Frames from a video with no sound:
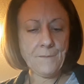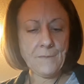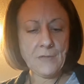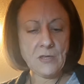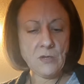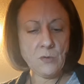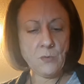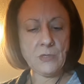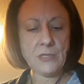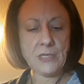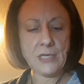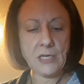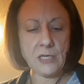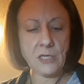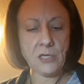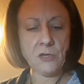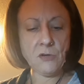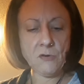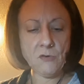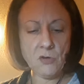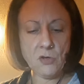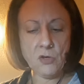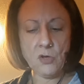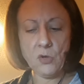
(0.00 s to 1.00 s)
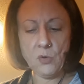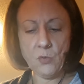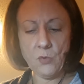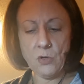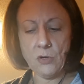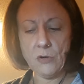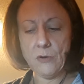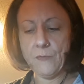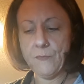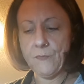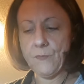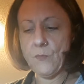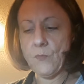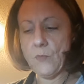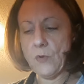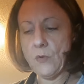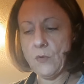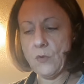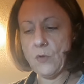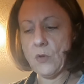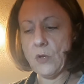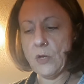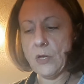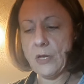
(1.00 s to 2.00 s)
Someone's a hero or
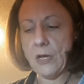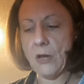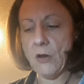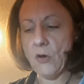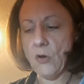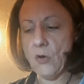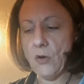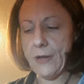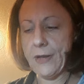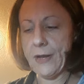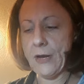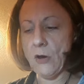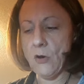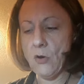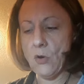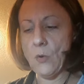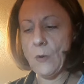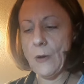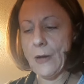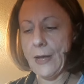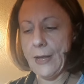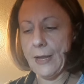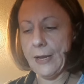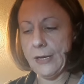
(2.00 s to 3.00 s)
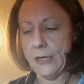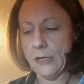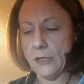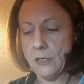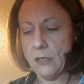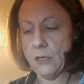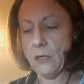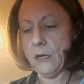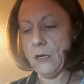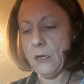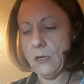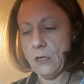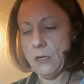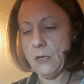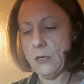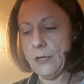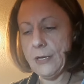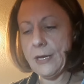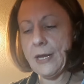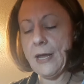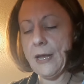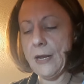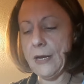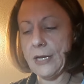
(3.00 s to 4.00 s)
a heroine.
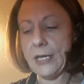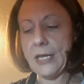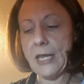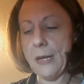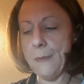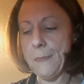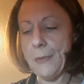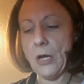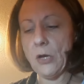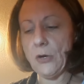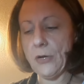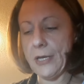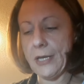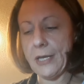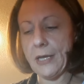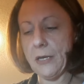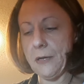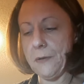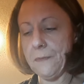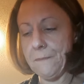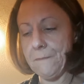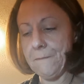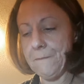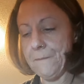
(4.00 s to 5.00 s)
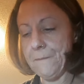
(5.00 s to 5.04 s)
Yeah, and it came out again.